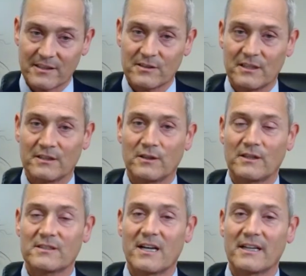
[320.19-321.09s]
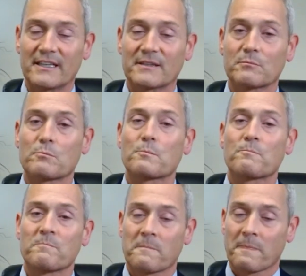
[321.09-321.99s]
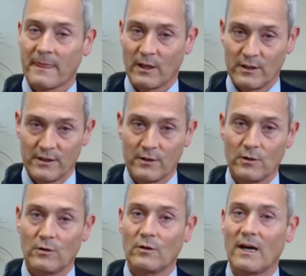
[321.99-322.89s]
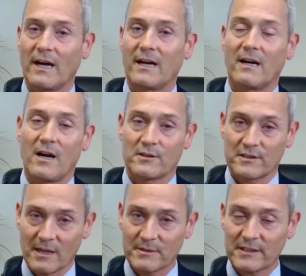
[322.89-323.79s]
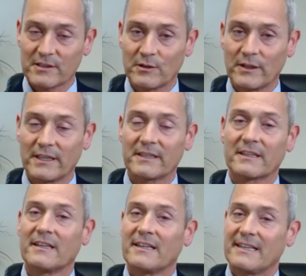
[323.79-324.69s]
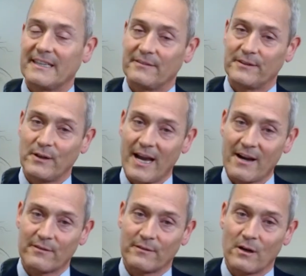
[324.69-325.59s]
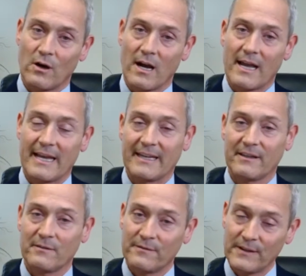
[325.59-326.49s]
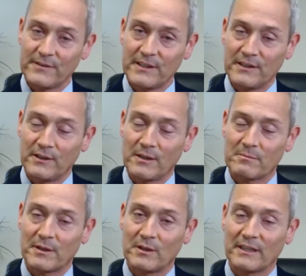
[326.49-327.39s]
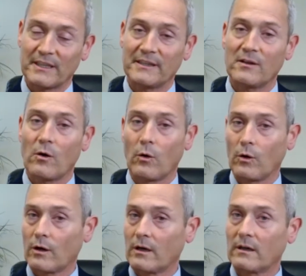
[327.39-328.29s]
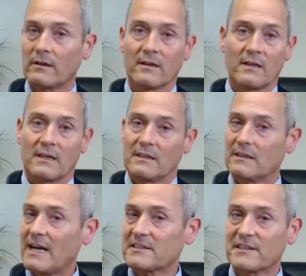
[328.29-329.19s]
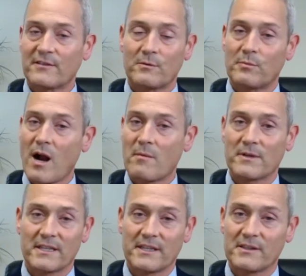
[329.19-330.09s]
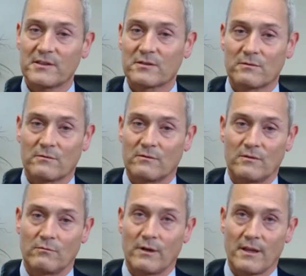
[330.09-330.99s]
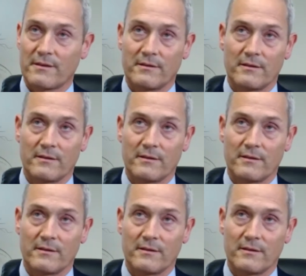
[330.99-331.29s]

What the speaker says: 16 units on it, you are subject to it. If you have a 15-unit building or lots of different properties with